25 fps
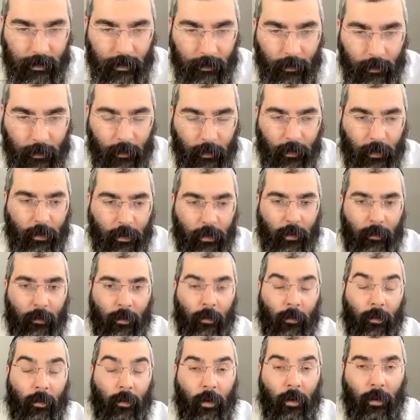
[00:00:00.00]
when we look at
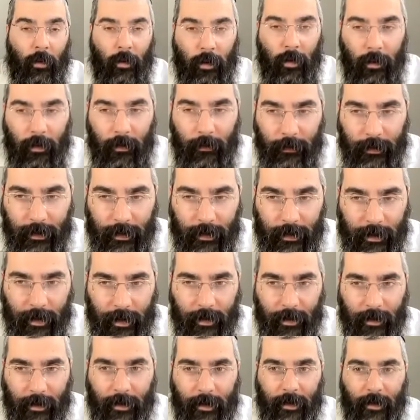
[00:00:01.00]
them, or
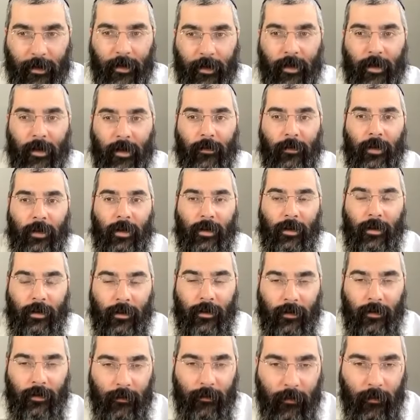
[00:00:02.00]
really the Aveda
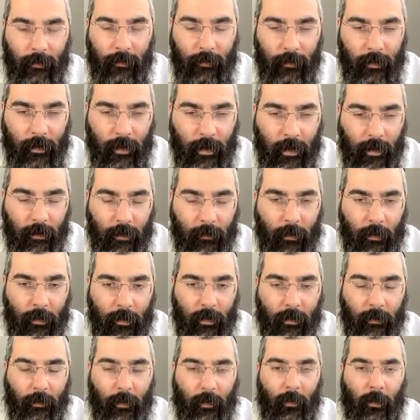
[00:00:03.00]
is,
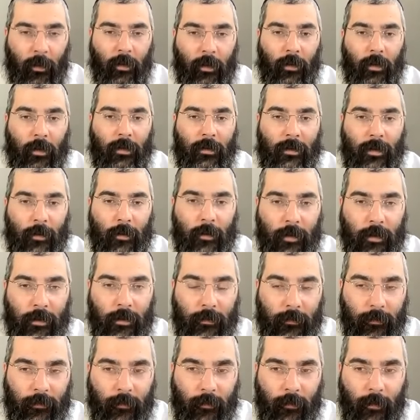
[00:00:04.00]
when we look at
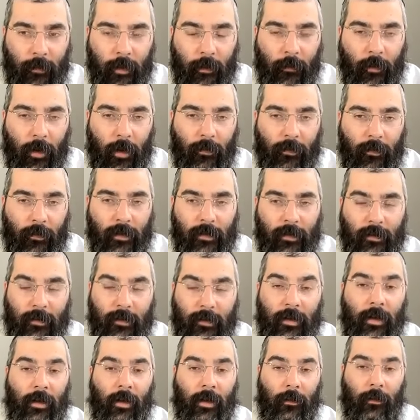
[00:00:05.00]
someone, we have to
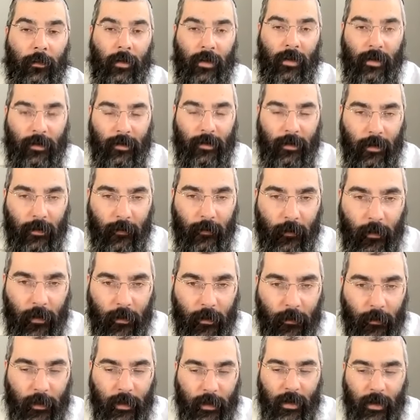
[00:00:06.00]
see within ourselves,
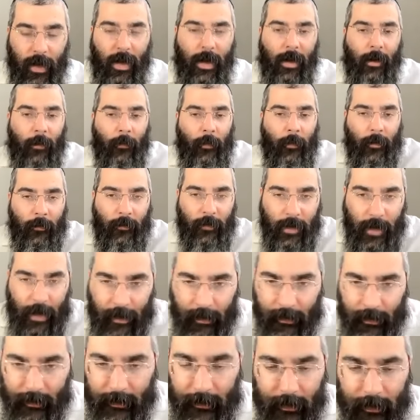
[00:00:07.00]
how we
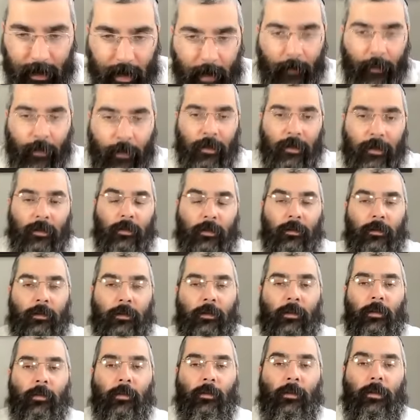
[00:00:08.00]
react to that person.
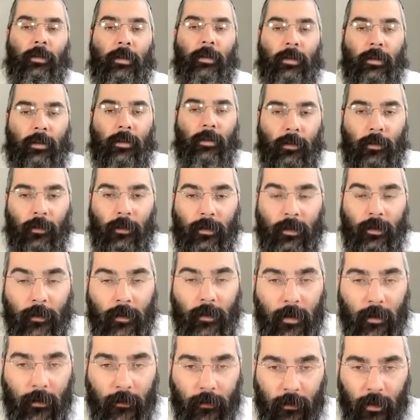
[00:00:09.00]
See someone doing
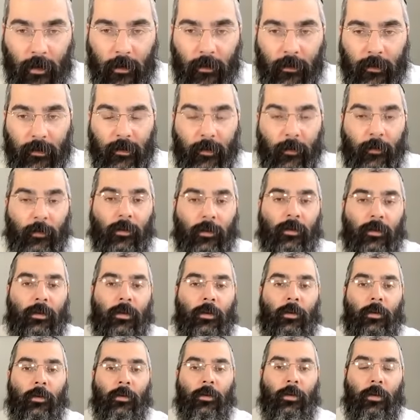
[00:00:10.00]
something wrong, or someone doing
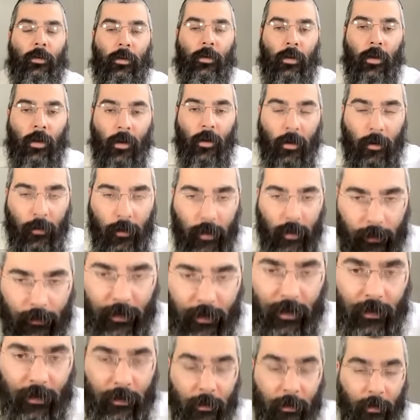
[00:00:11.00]
something good,
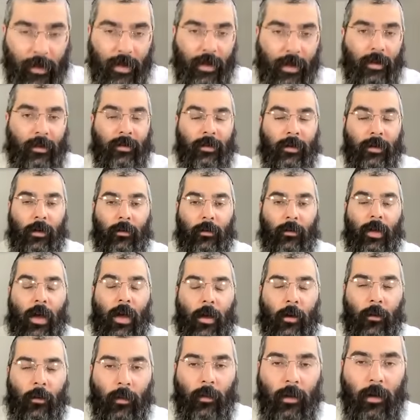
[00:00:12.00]
whatever it is, or with ourselves,
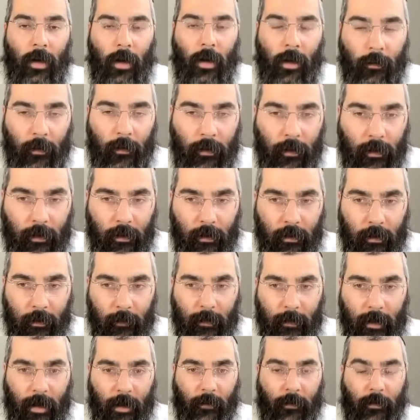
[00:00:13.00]
how do we look at
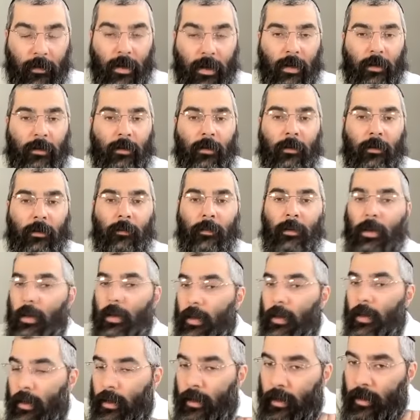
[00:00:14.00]
them, and how to react to them?
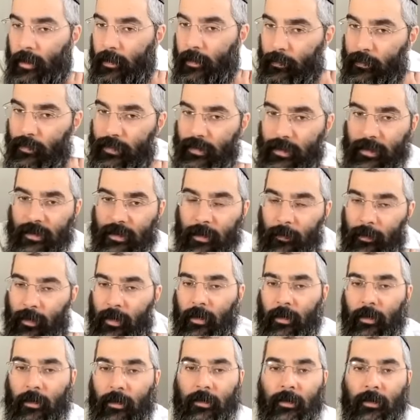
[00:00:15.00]
When we see someone